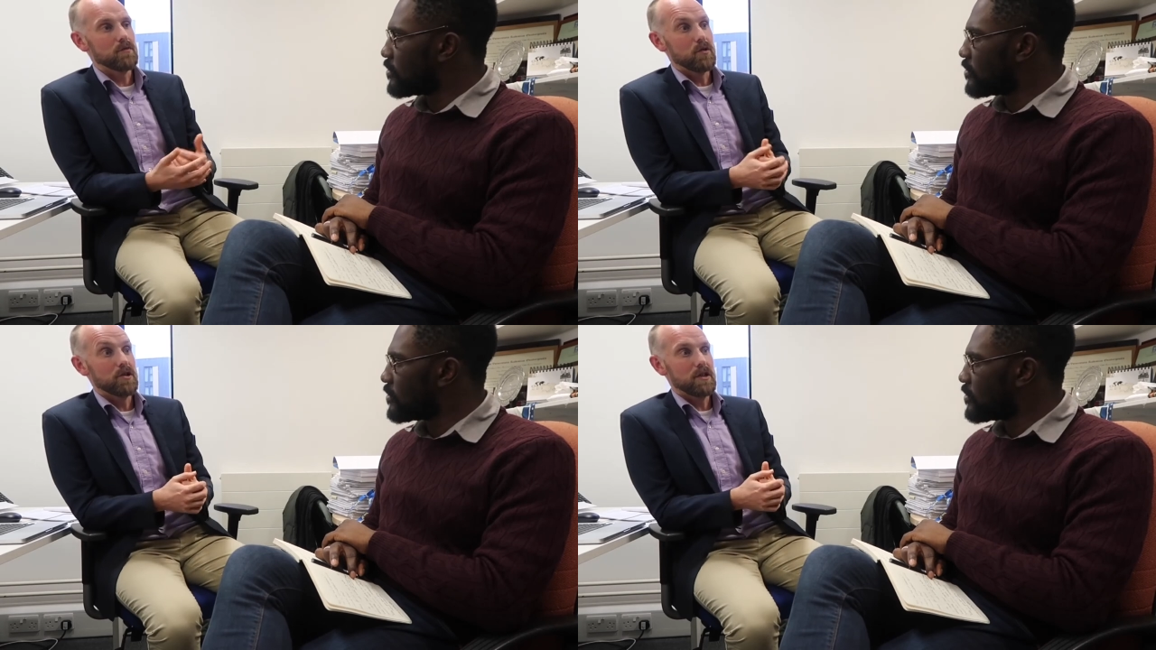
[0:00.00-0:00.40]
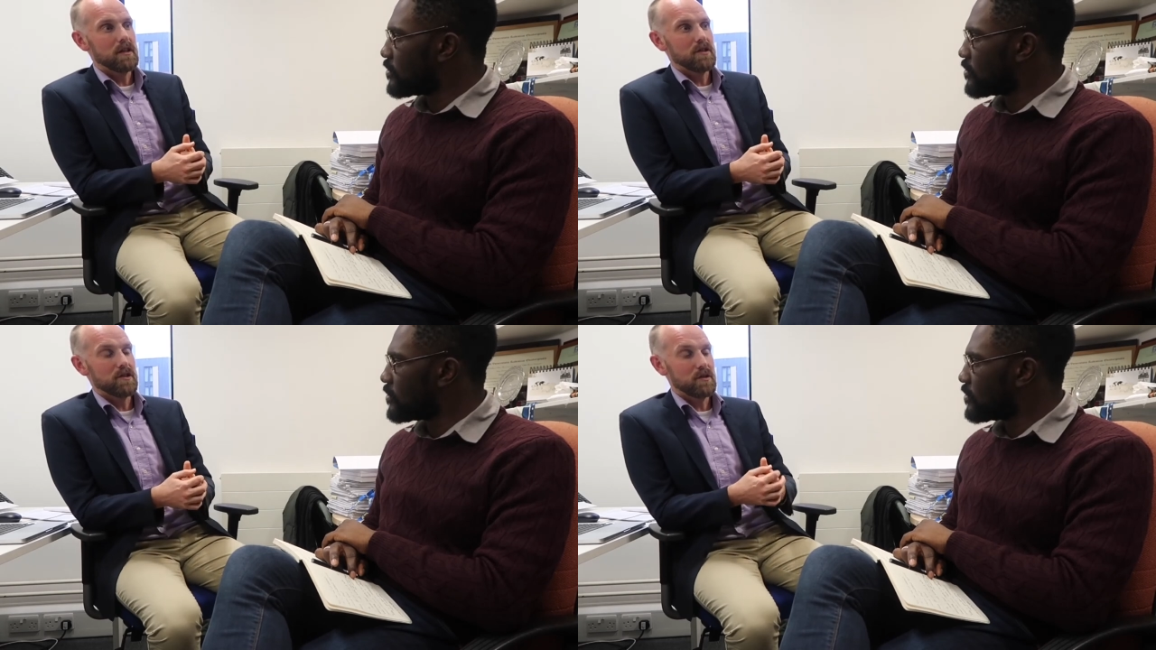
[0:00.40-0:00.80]
Speaker 1: to rush
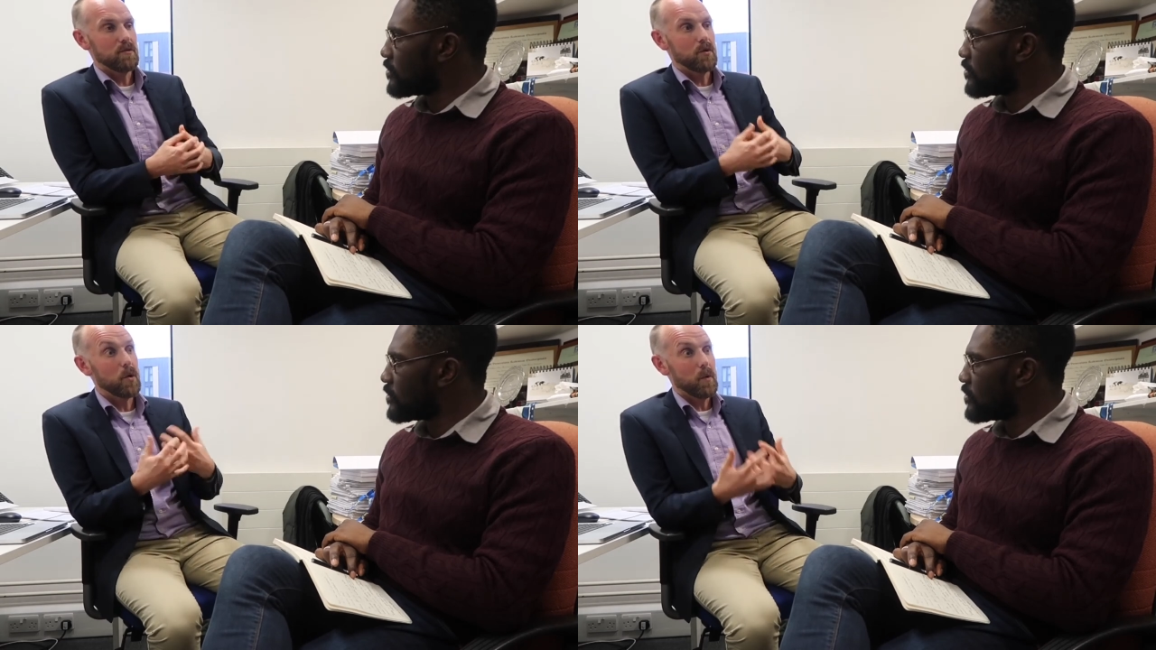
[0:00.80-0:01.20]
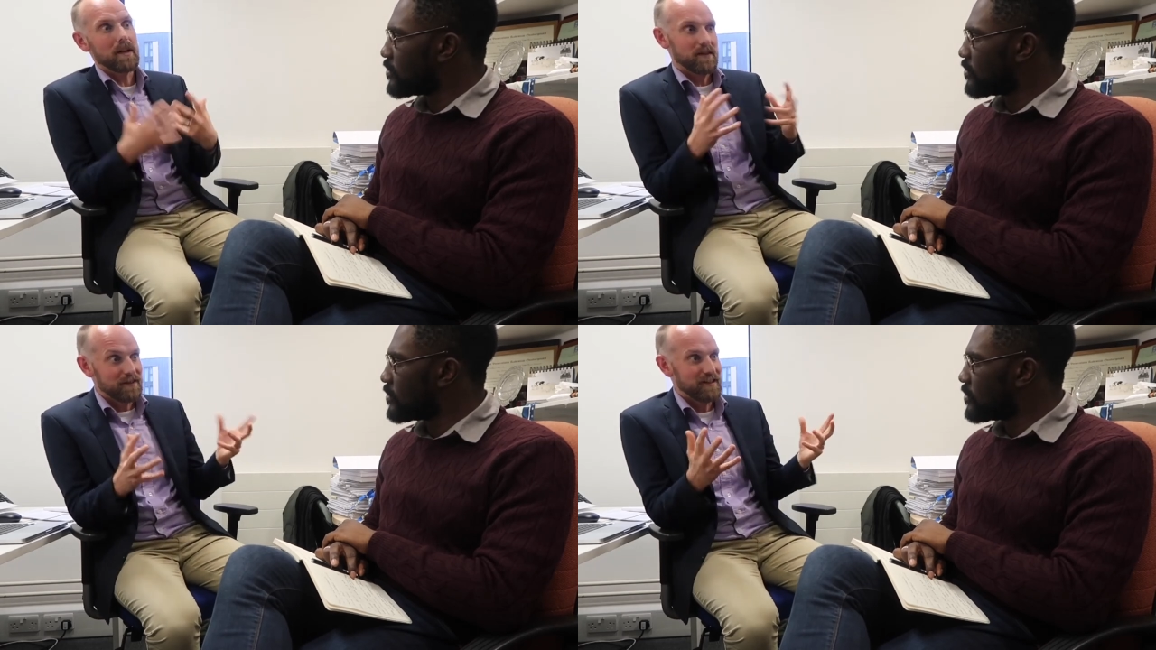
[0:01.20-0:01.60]
into
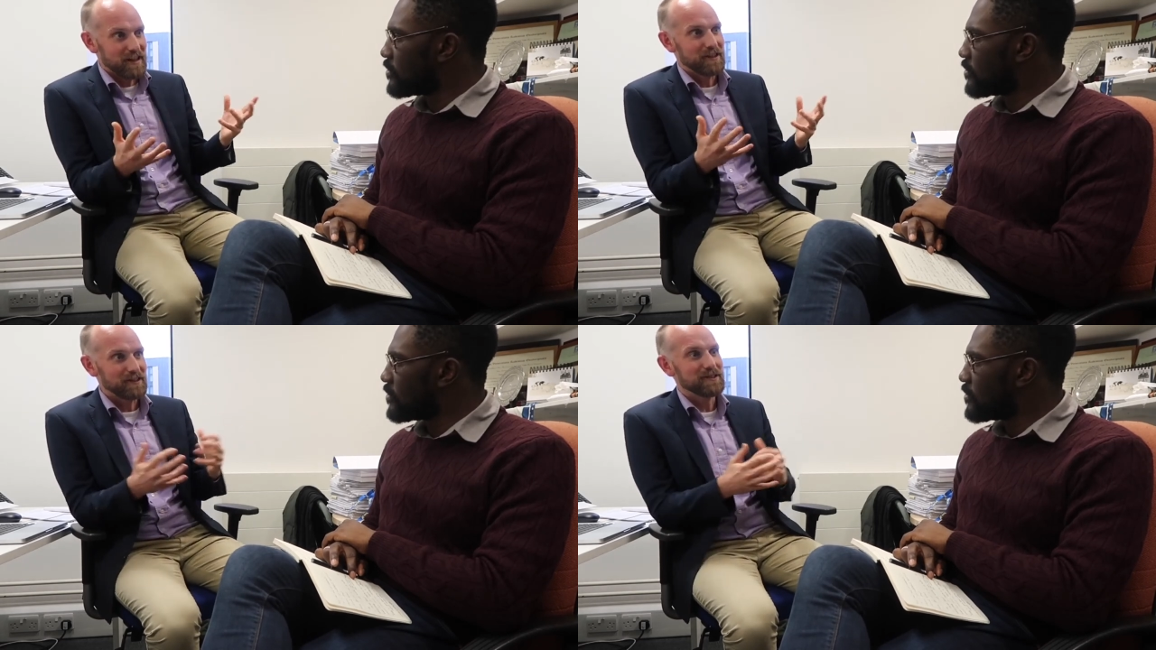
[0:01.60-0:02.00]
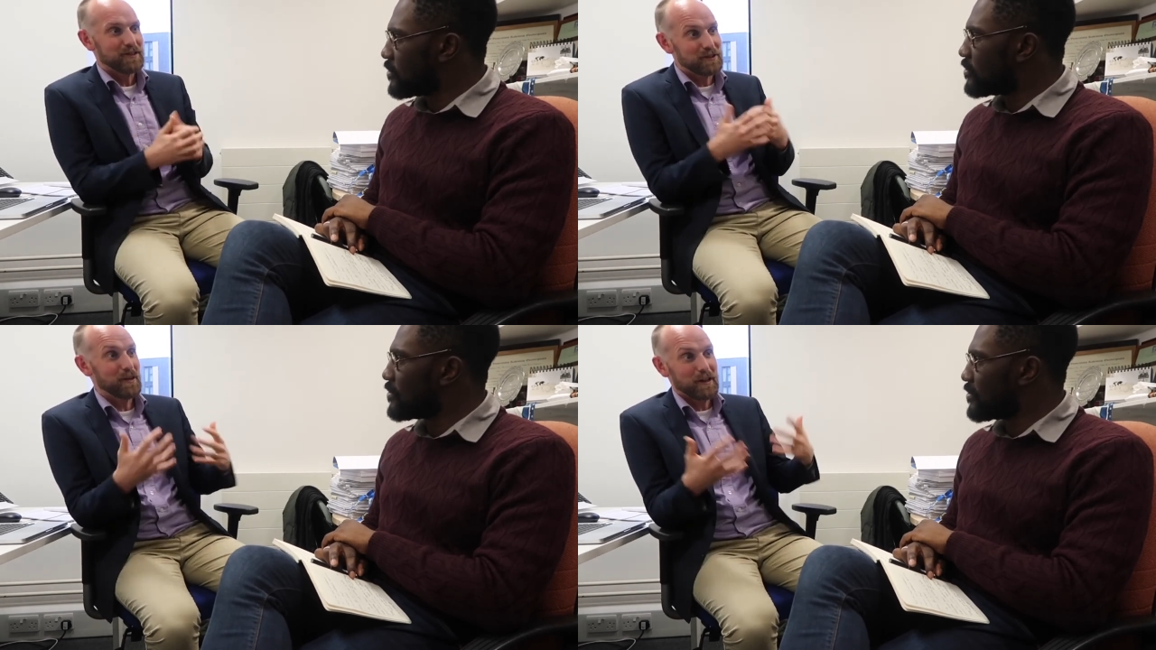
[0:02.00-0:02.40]
quick
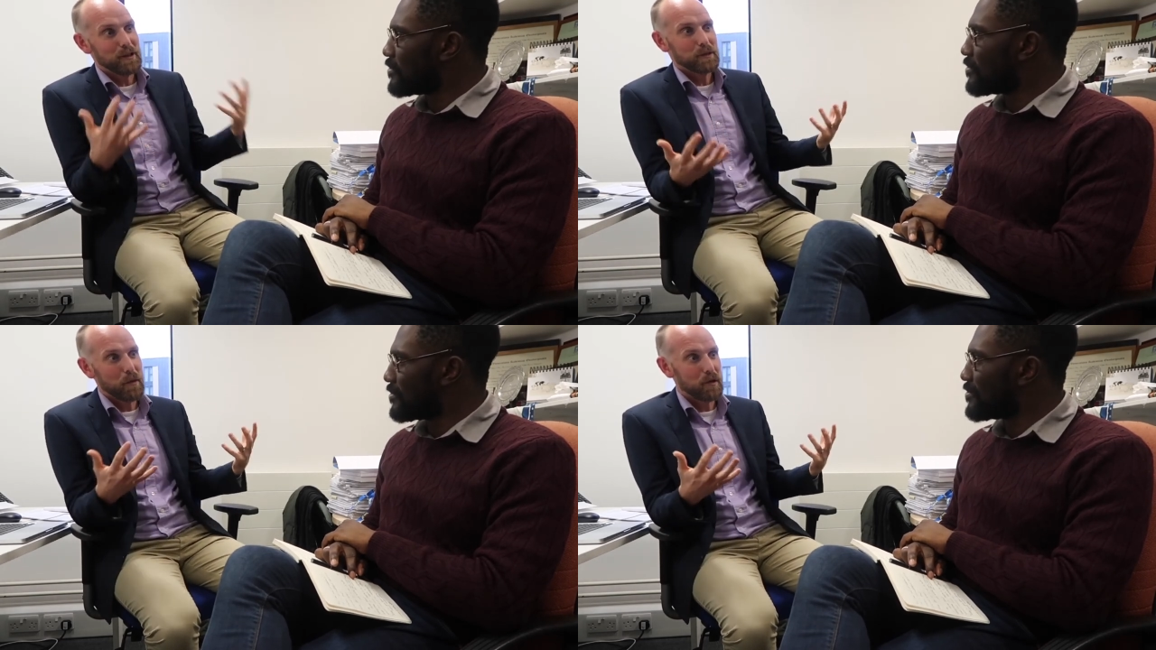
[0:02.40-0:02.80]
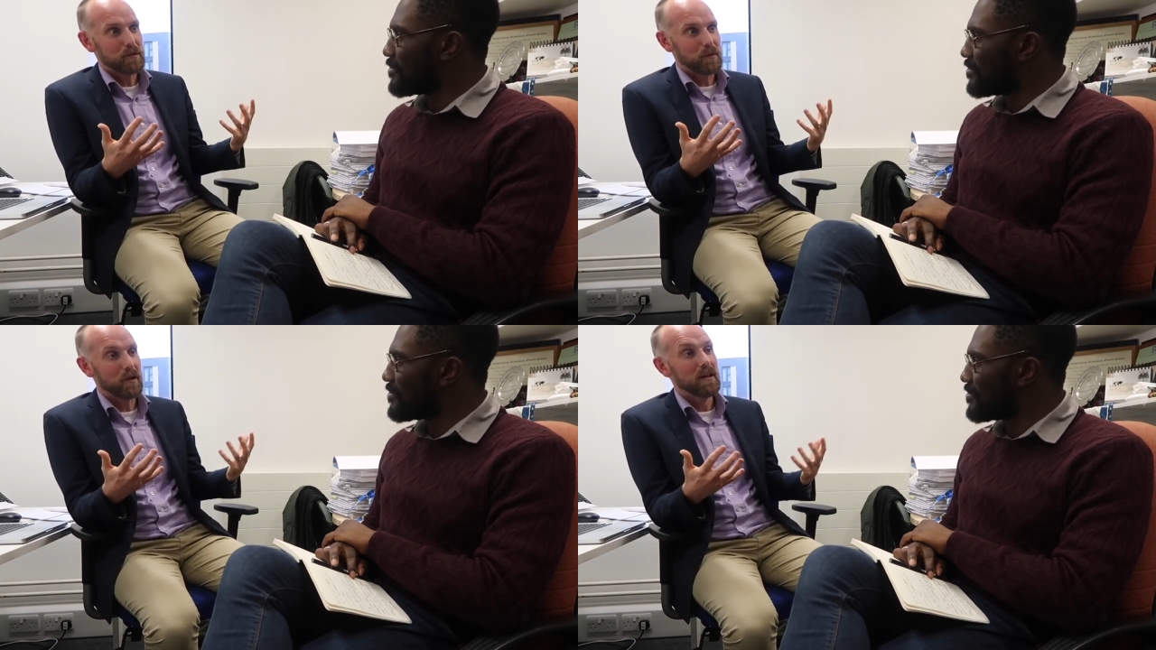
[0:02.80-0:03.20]
deals as quickly as
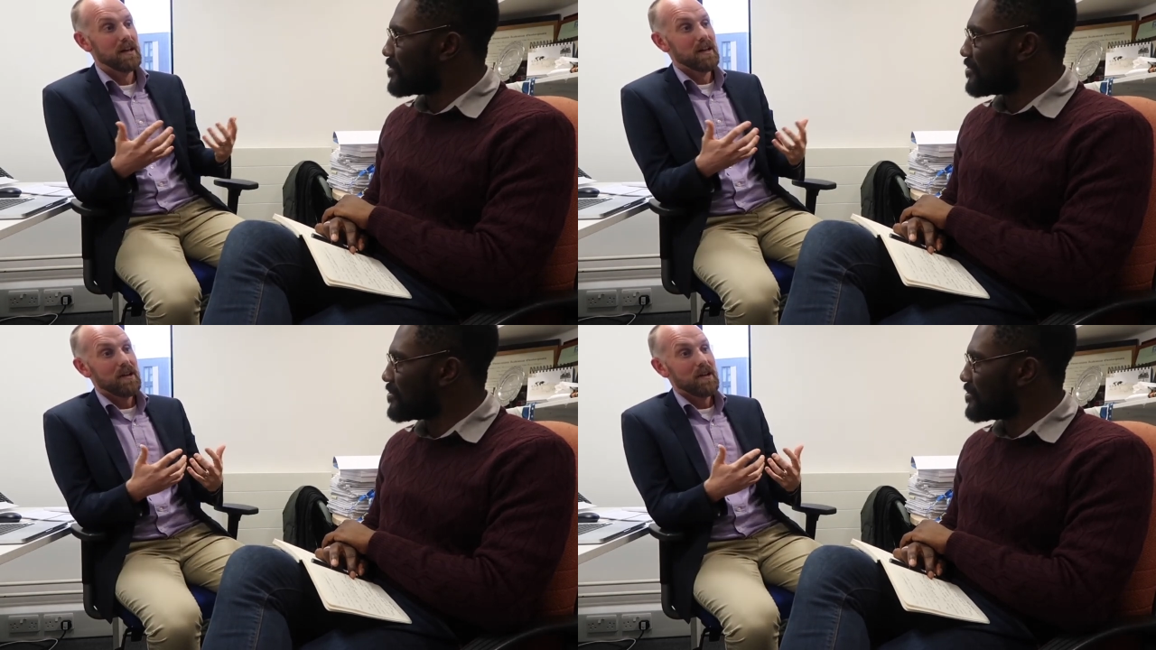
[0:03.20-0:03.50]
possible.